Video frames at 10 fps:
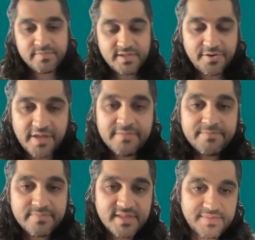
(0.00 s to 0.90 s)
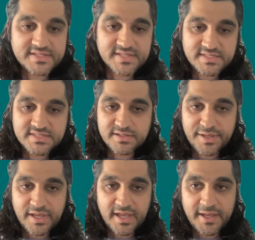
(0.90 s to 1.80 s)
Okay. That makes sense.
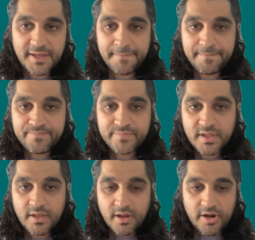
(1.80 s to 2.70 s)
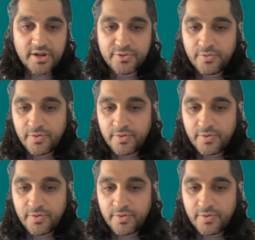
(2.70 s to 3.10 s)
All right, cool.